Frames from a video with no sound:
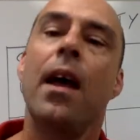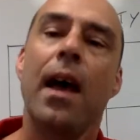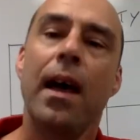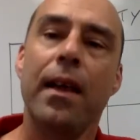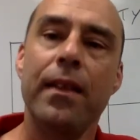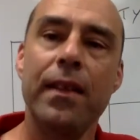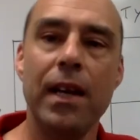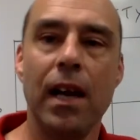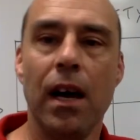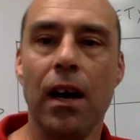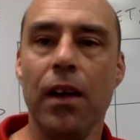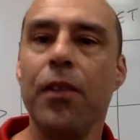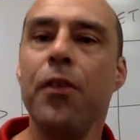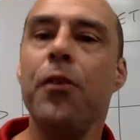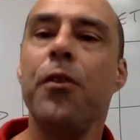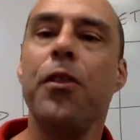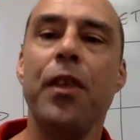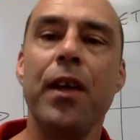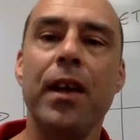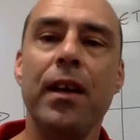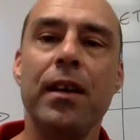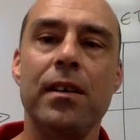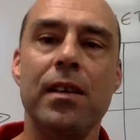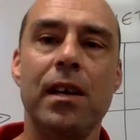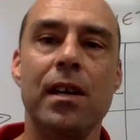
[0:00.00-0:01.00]
and the other
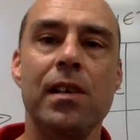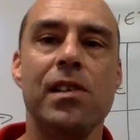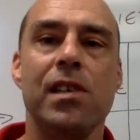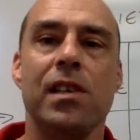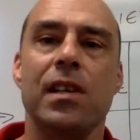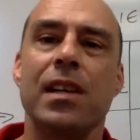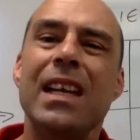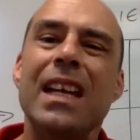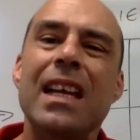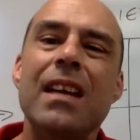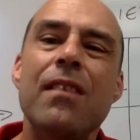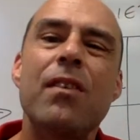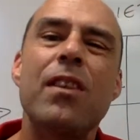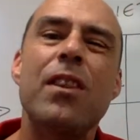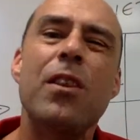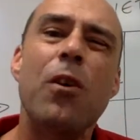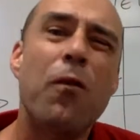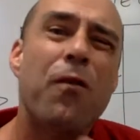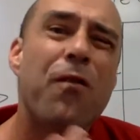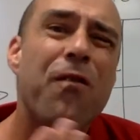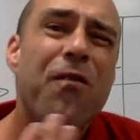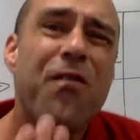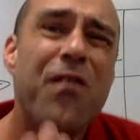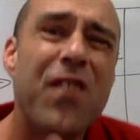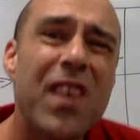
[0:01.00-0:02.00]
thing doesn't, even though
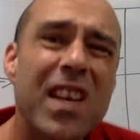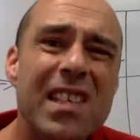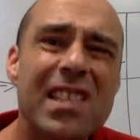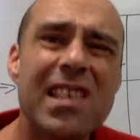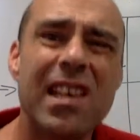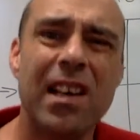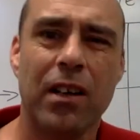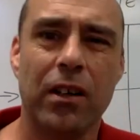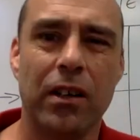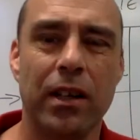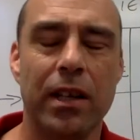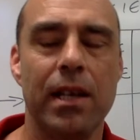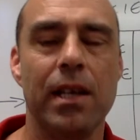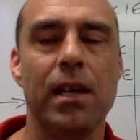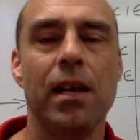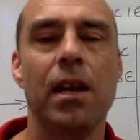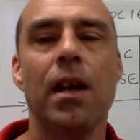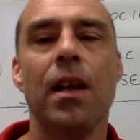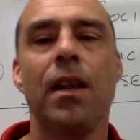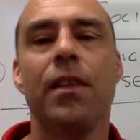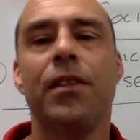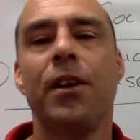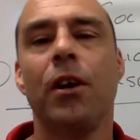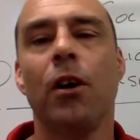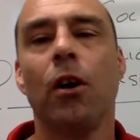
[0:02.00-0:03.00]
physically
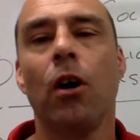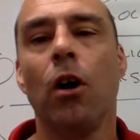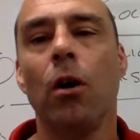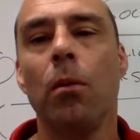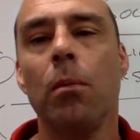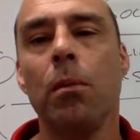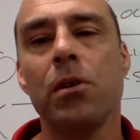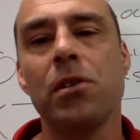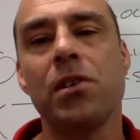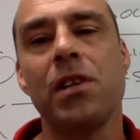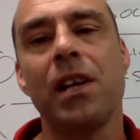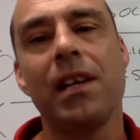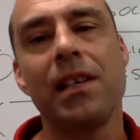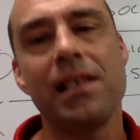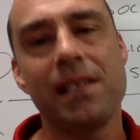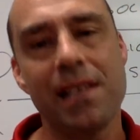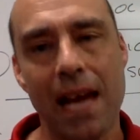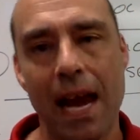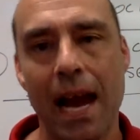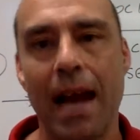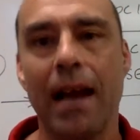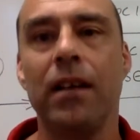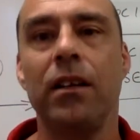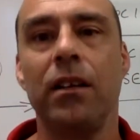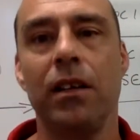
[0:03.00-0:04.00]
they're almost
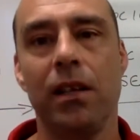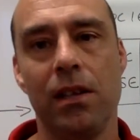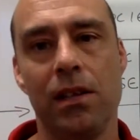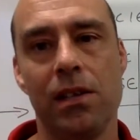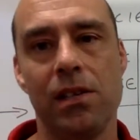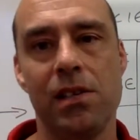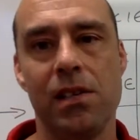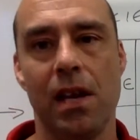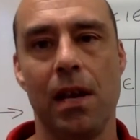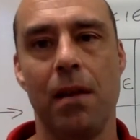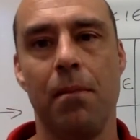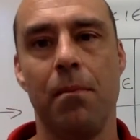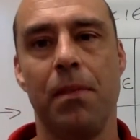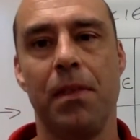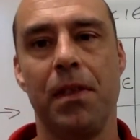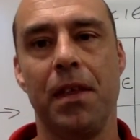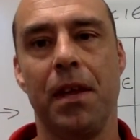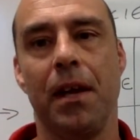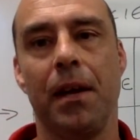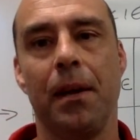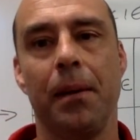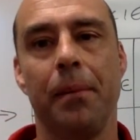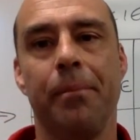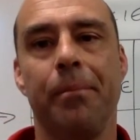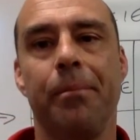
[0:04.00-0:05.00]
exactly the same
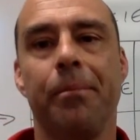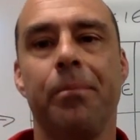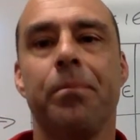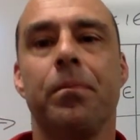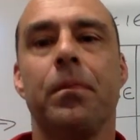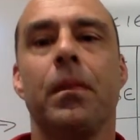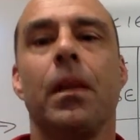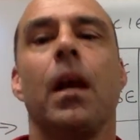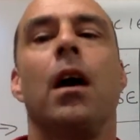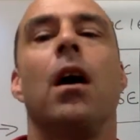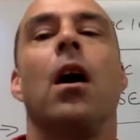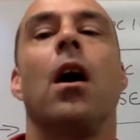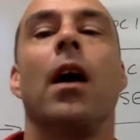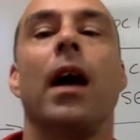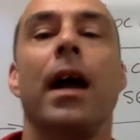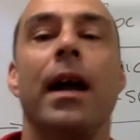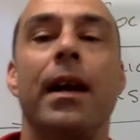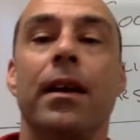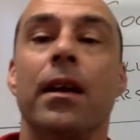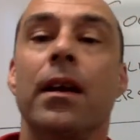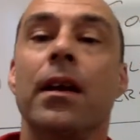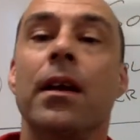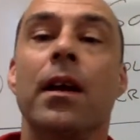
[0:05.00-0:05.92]
thing. All right.